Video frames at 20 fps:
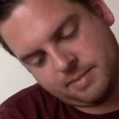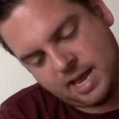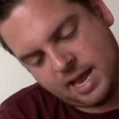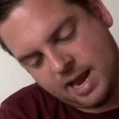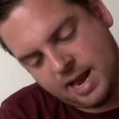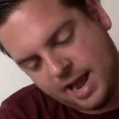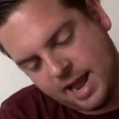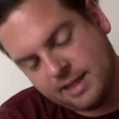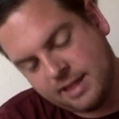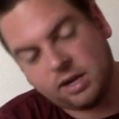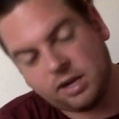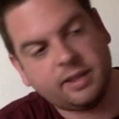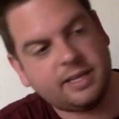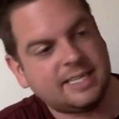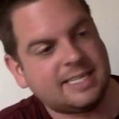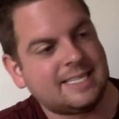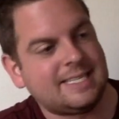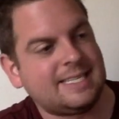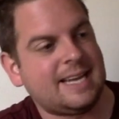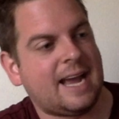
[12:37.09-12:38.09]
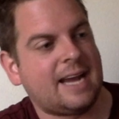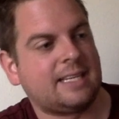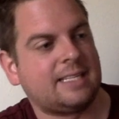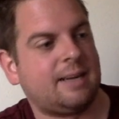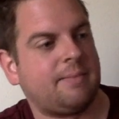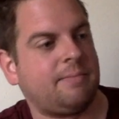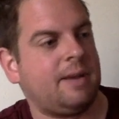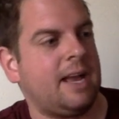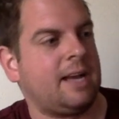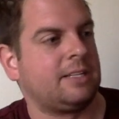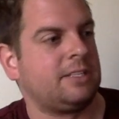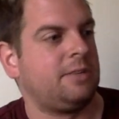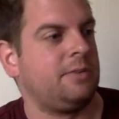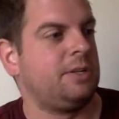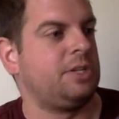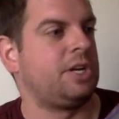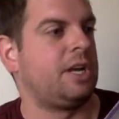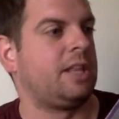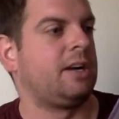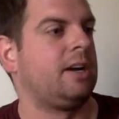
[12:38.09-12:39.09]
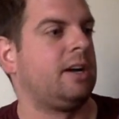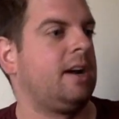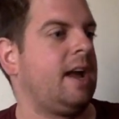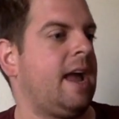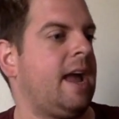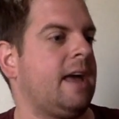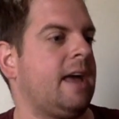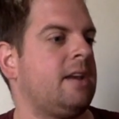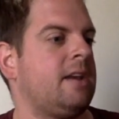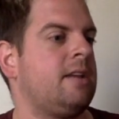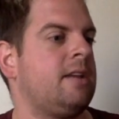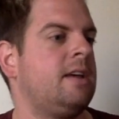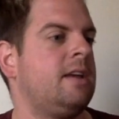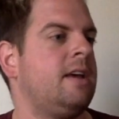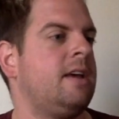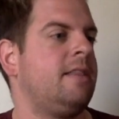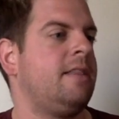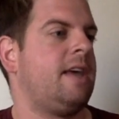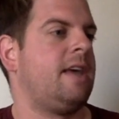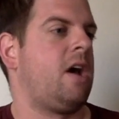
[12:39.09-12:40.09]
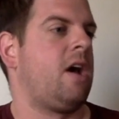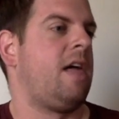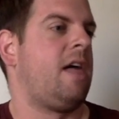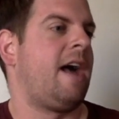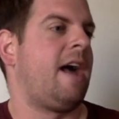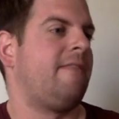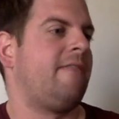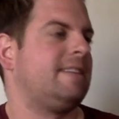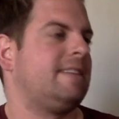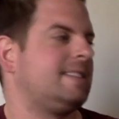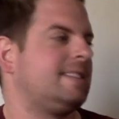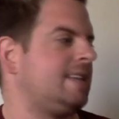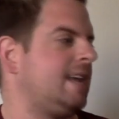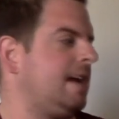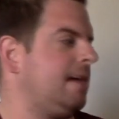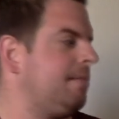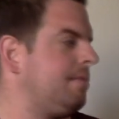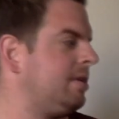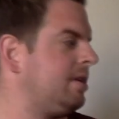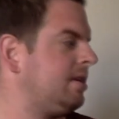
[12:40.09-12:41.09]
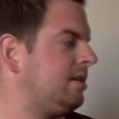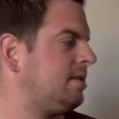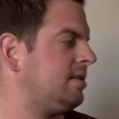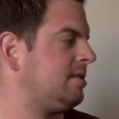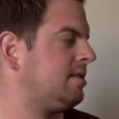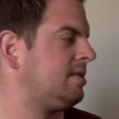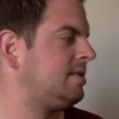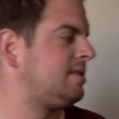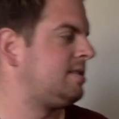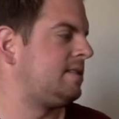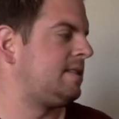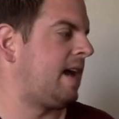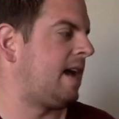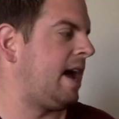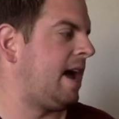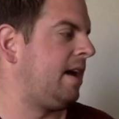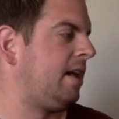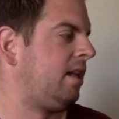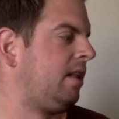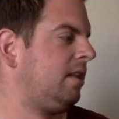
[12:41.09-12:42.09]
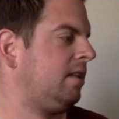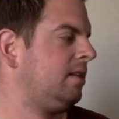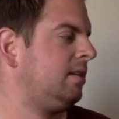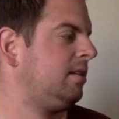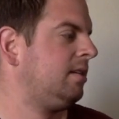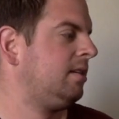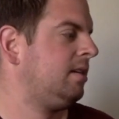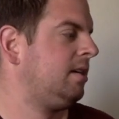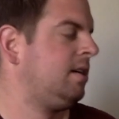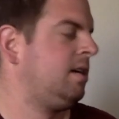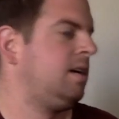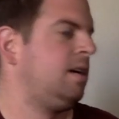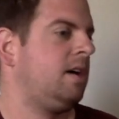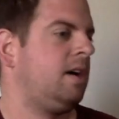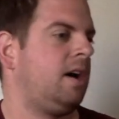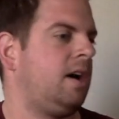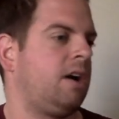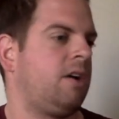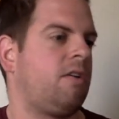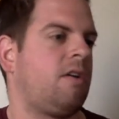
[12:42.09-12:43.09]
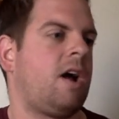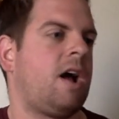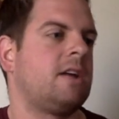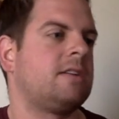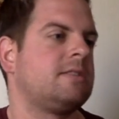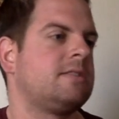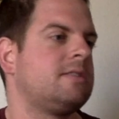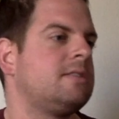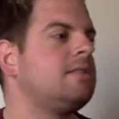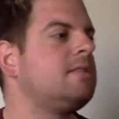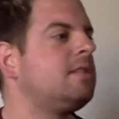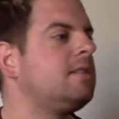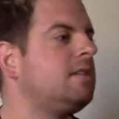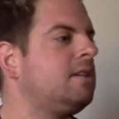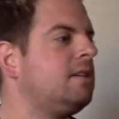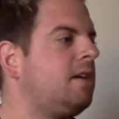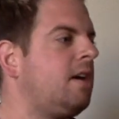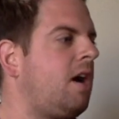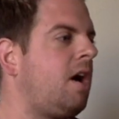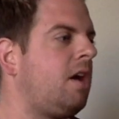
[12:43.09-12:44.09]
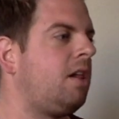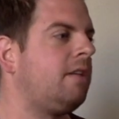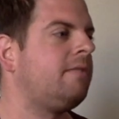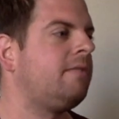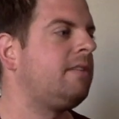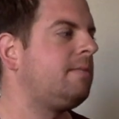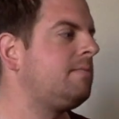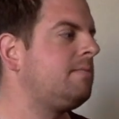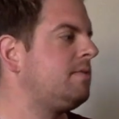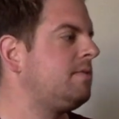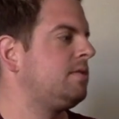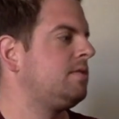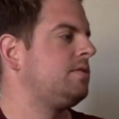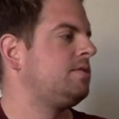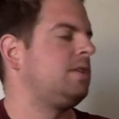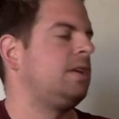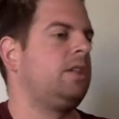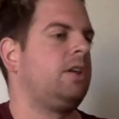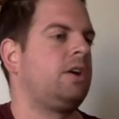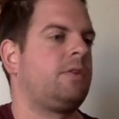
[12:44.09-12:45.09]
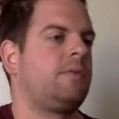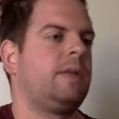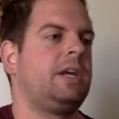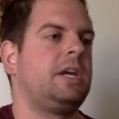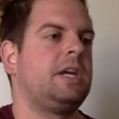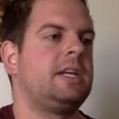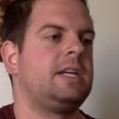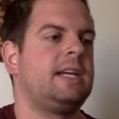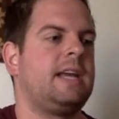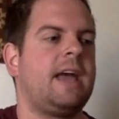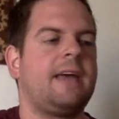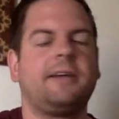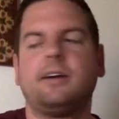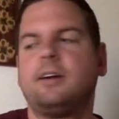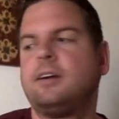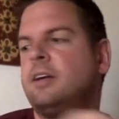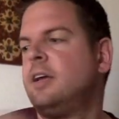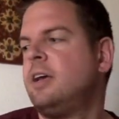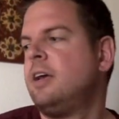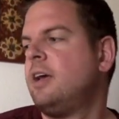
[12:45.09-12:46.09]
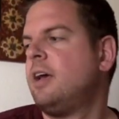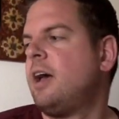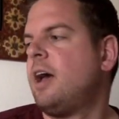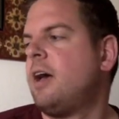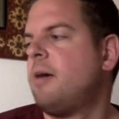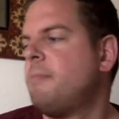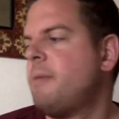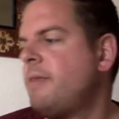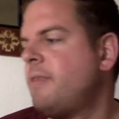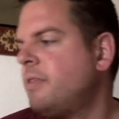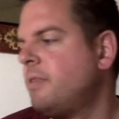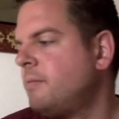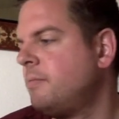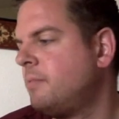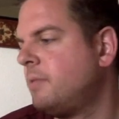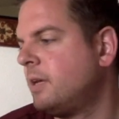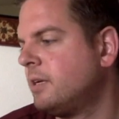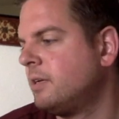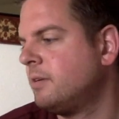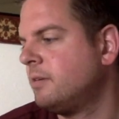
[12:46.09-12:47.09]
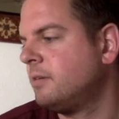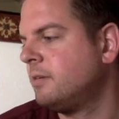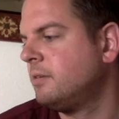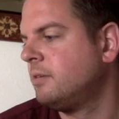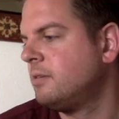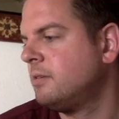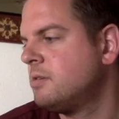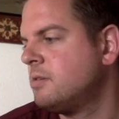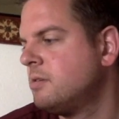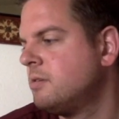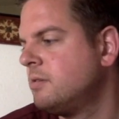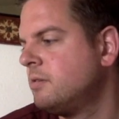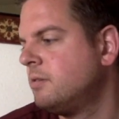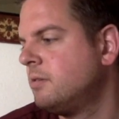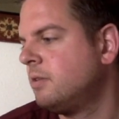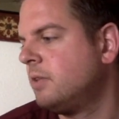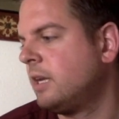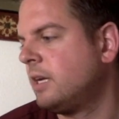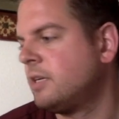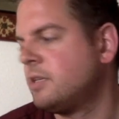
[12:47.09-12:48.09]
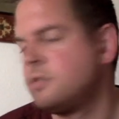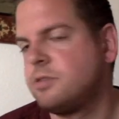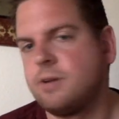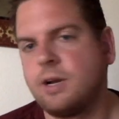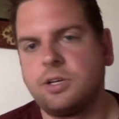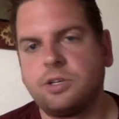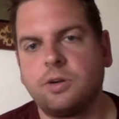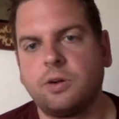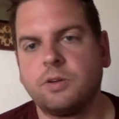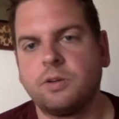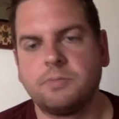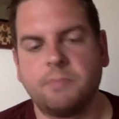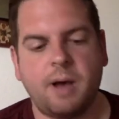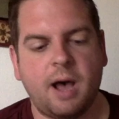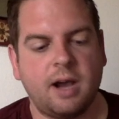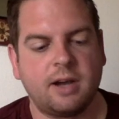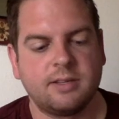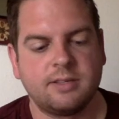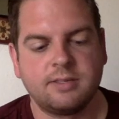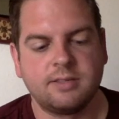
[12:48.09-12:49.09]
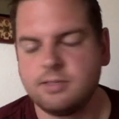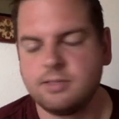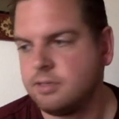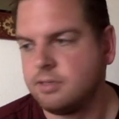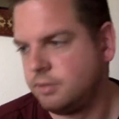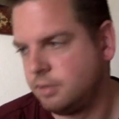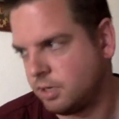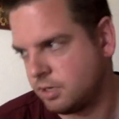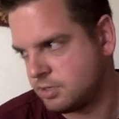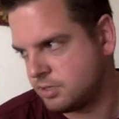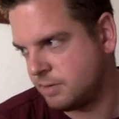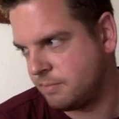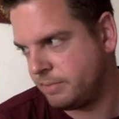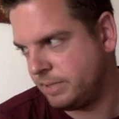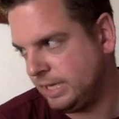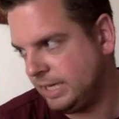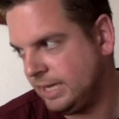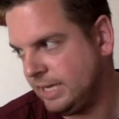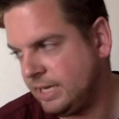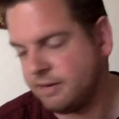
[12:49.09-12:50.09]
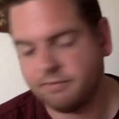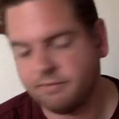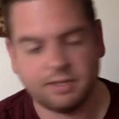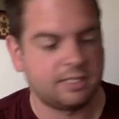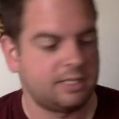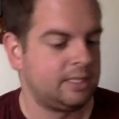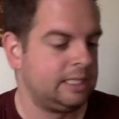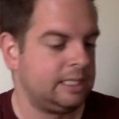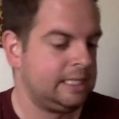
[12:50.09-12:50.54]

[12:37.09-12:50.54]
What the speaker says: And I have all these stacked up next to each other, and they all have the same style across all of them, so they look really good together. And then the Stretch Goals box looks completely different.